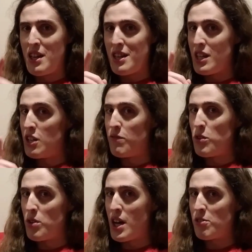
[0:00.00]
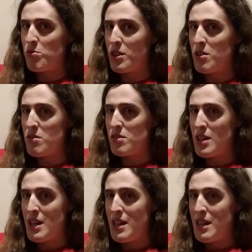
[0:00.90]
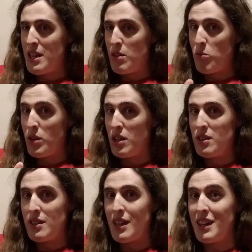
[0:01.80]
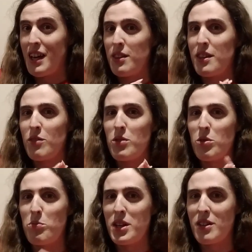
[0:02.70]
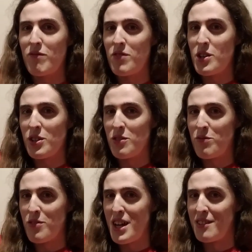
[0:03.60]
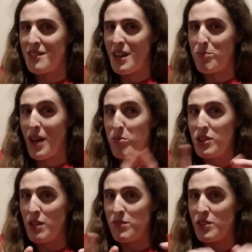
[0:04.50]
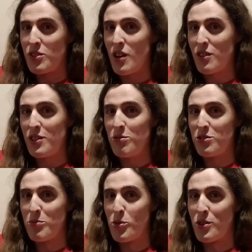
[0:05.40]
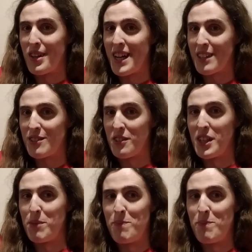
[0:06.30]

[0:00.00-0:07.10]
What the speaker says: And if you're not triggered, well, I think we would make very good friends. I would love to talk to you some more, actually.